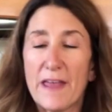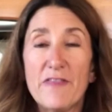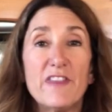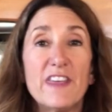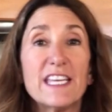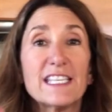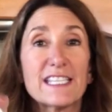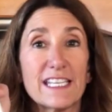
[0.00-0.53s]
And
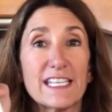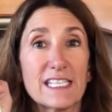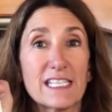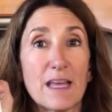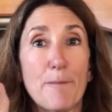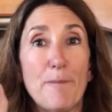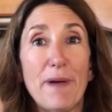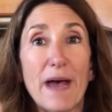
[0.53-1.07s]
this is
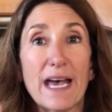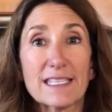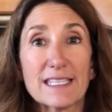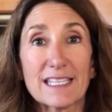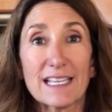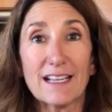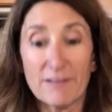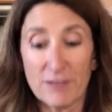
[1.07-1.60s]
the
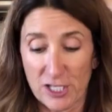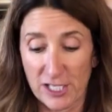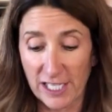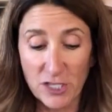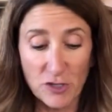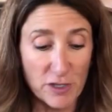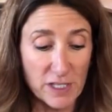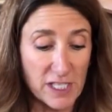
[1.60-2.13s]
best
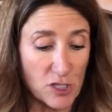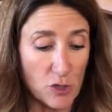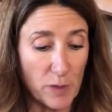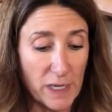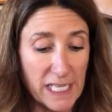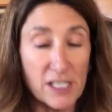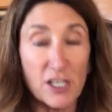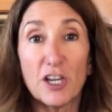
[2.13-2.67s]
citrus
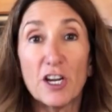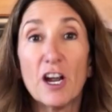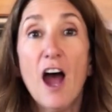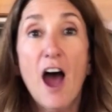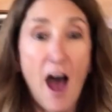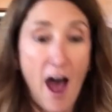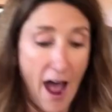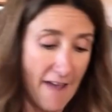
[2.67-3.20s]
squeezer
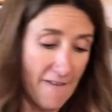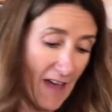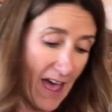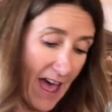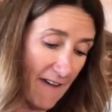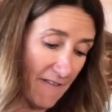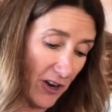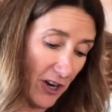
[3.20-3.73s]
I've
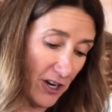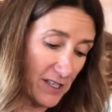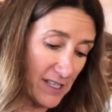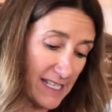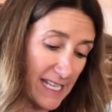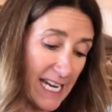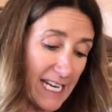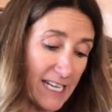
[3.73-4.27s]
ever
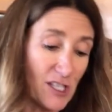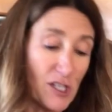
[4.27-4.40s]
seen.